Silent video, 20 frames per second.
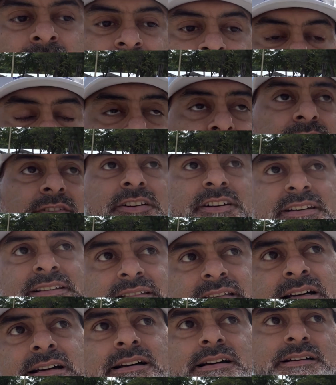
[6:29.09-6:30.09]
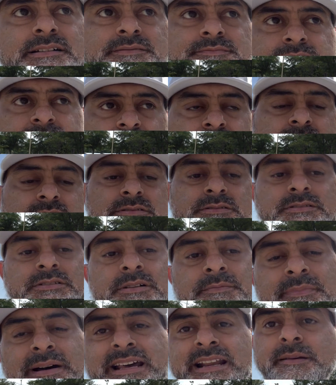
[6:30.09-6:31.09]
as far as
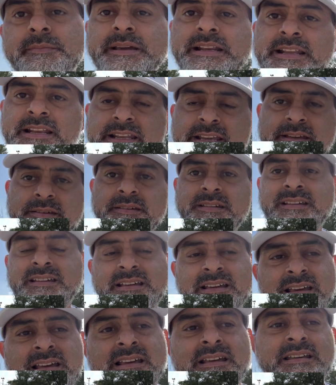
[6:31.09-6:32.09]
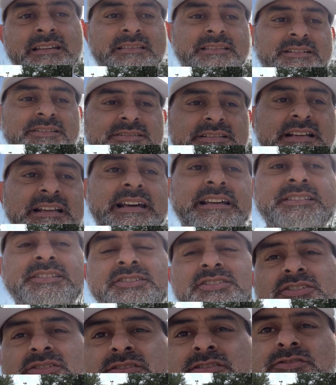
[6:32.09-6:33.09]
compatibility, there's a lot to
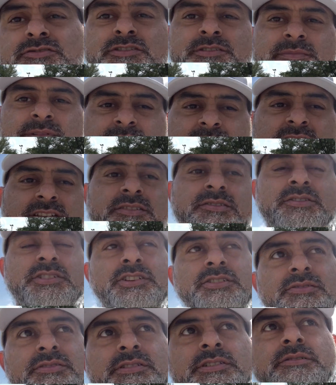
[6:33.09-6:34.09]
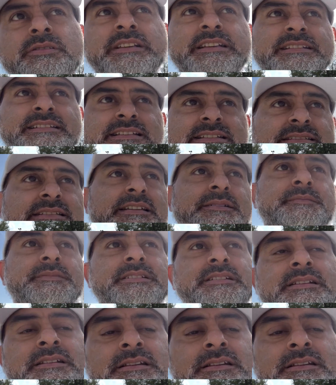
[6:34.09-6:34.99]
choose from if you do use Sony systems.